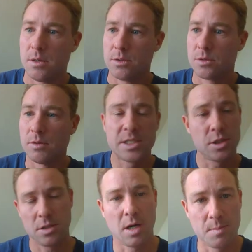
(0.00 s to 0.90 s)
So let's
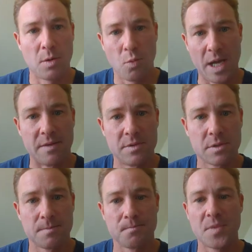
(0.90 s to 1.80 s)
just talk about
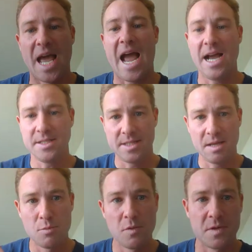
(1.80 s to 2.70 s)
waves as they
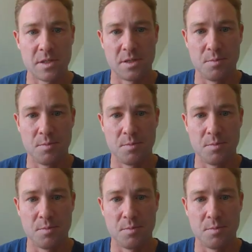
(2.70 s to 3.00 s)
move into the